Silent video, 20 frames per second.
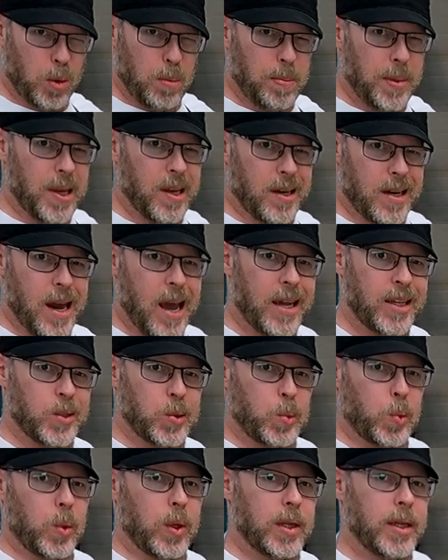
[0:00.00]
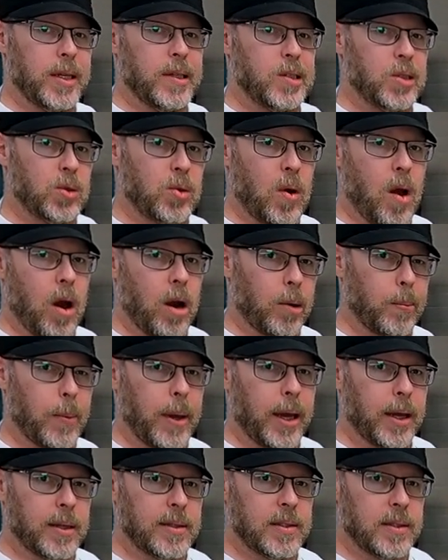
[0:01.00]
would be a nice, really strong
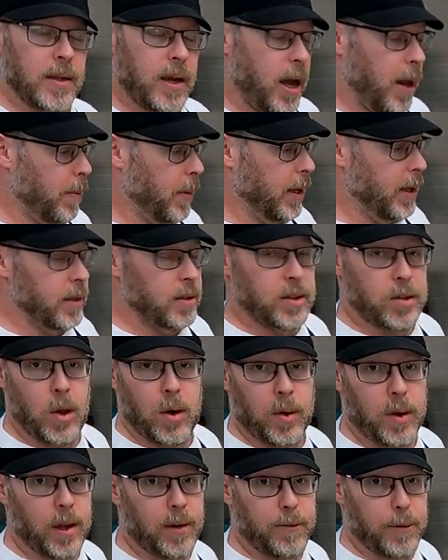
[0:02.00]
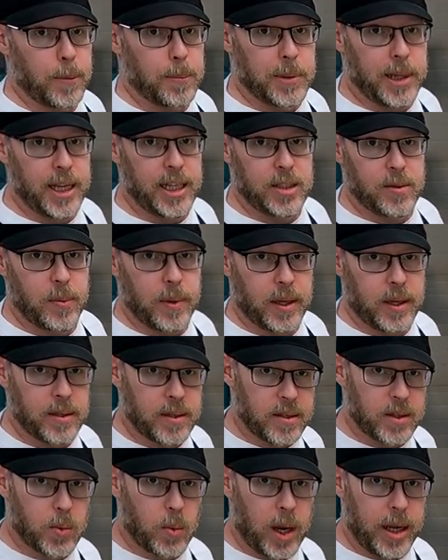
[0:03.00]
mix. I mean, it's no good for placement because
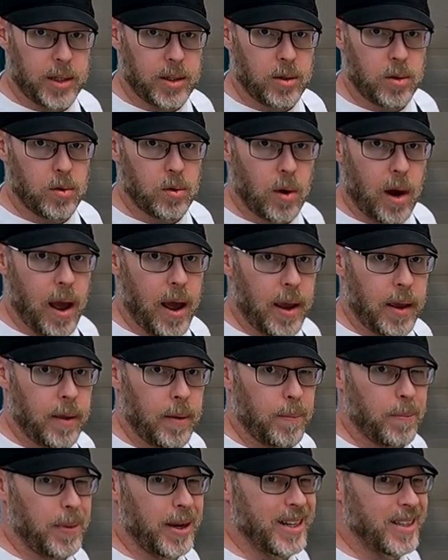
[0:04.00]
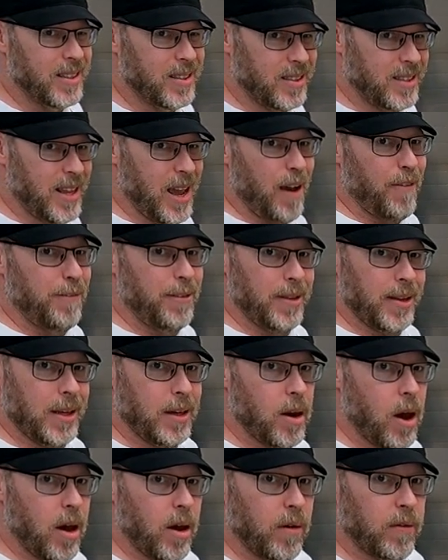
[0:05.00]
it's way too dry, but it's definitely
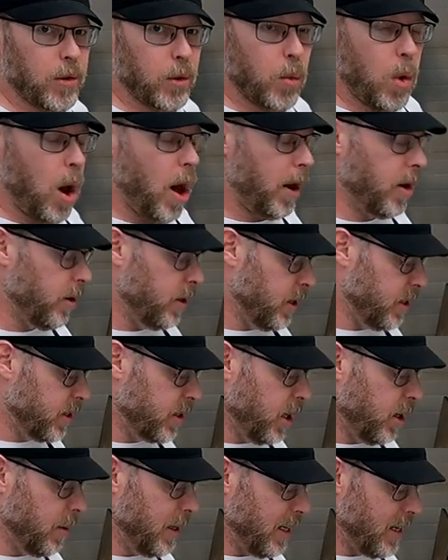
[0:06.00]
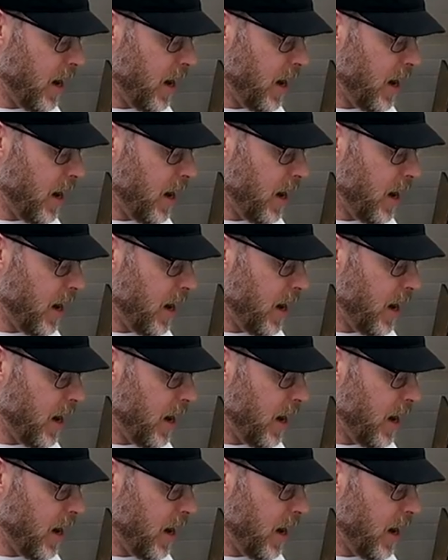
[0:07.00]
not overwatered and it's going to be